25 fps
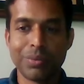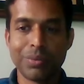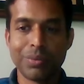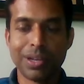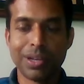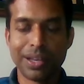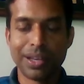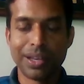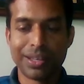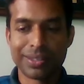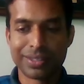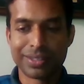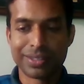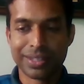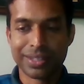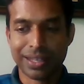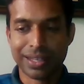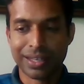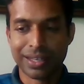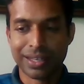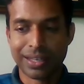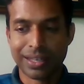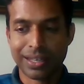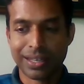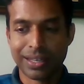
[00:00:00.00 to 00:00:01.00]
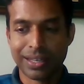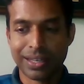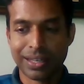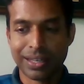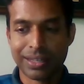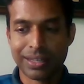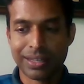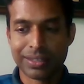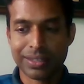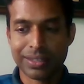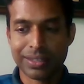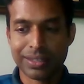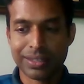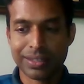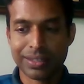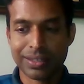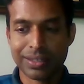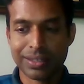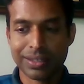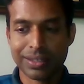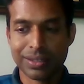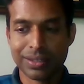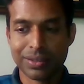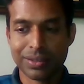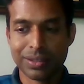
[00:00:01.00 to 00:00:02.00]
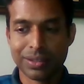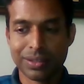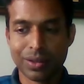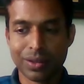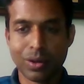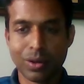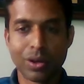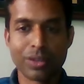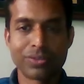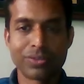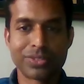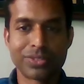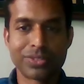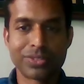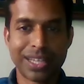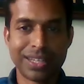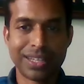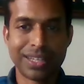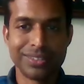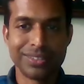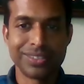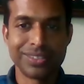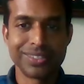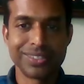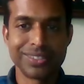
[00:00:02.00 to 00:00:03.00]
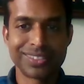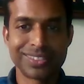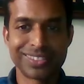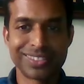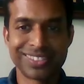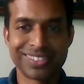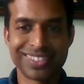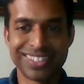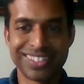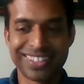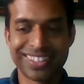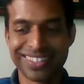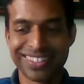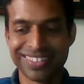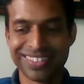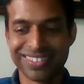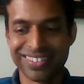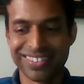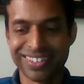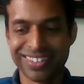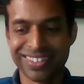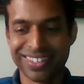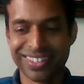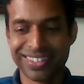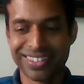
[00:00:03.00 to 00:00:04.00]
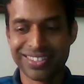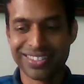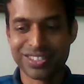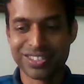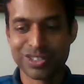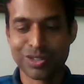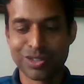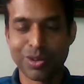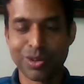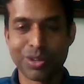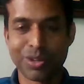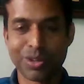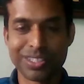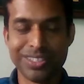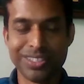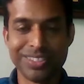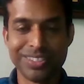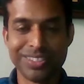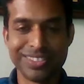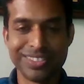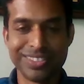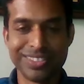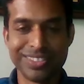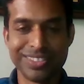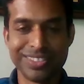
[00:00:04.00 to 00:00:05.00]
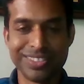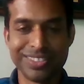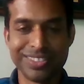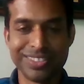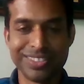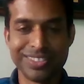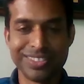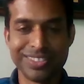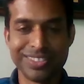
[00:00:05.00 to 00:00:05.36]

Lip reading: Well, I think there are a lot of challenges. It's not easy.